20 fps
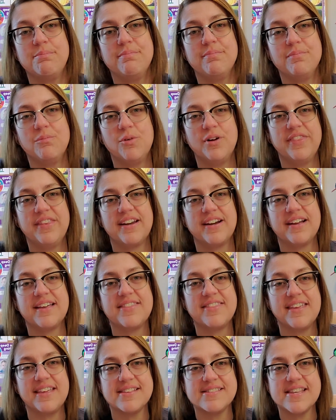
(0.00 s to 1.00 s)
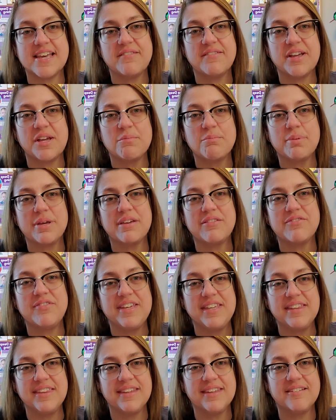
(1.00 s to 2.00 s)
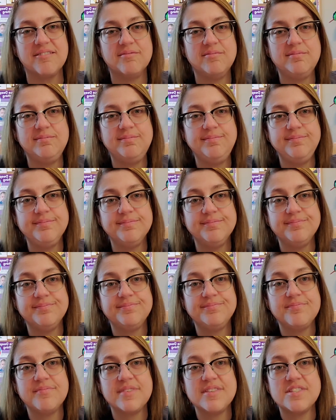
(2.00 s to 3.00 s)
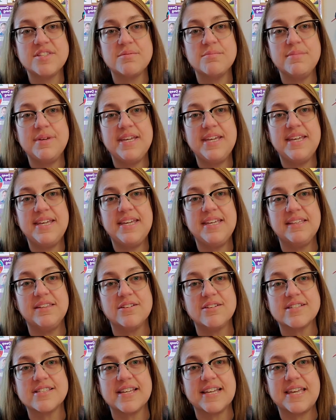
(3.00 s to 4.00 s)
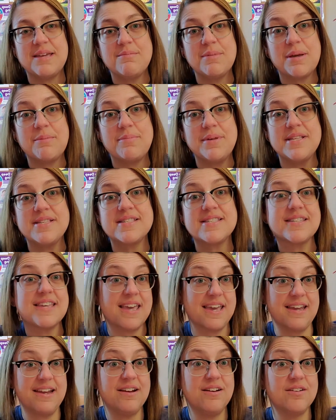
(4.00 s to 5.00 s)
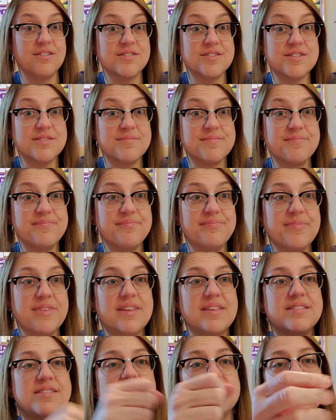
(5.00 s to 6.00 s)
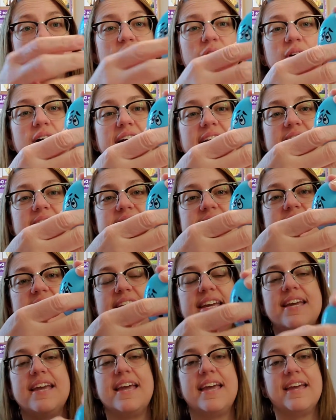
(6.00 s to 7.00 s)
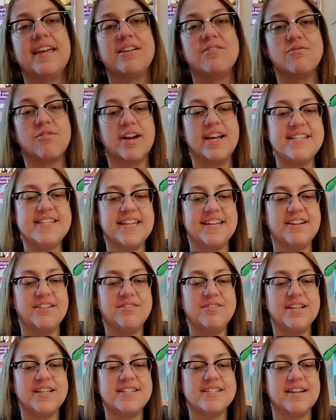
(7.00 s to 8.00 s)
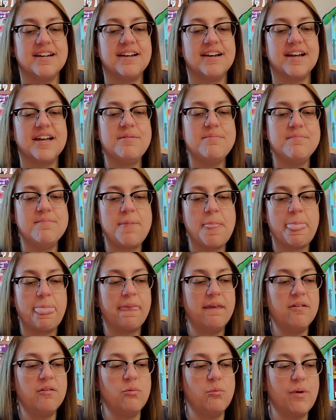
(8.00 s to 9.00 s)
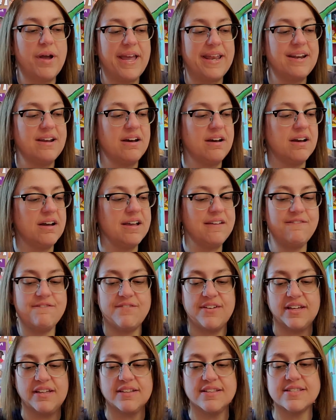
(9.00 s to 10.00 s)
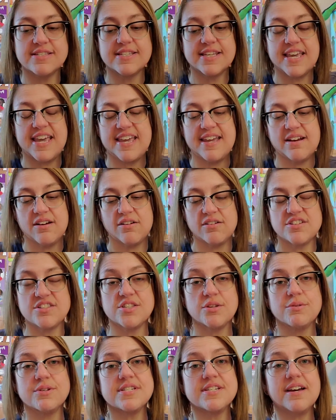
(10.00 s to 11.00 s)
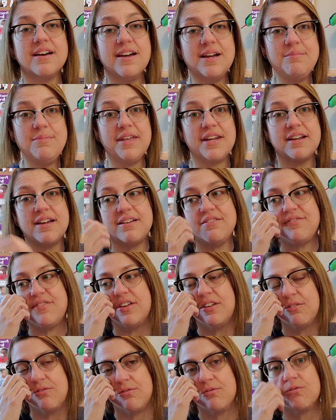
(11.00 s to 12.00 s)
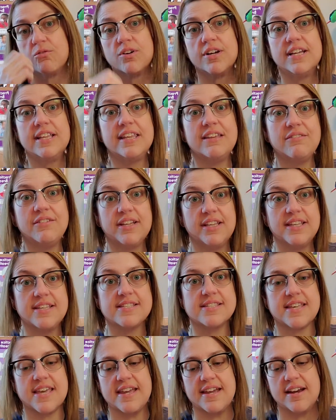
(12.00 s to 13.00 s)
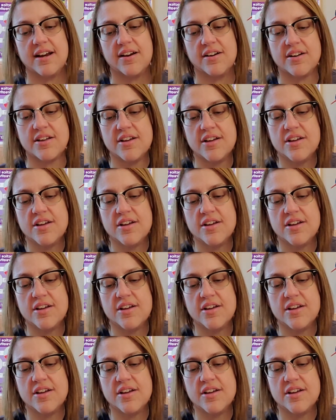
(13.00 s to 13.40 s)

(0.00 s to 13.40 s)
one that I think is having a big feeling. To me, he looks like he might be scared. So I could take and write down a time when I felt scared. So a time that I felt really, really scared